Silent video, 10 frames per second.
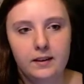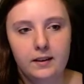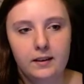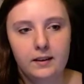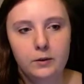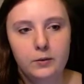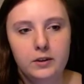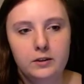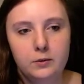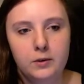Okay, we need
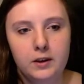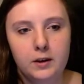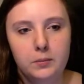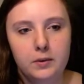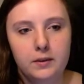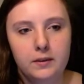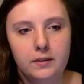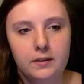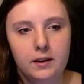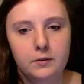to ring up
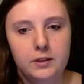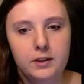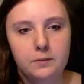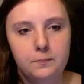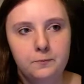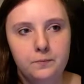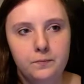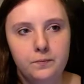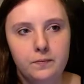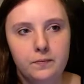Daphne.
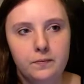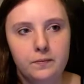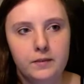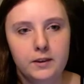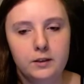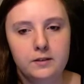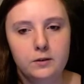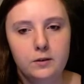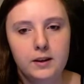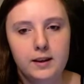That's
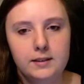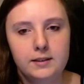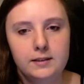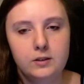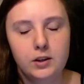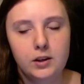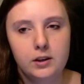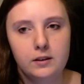too late, Dirk.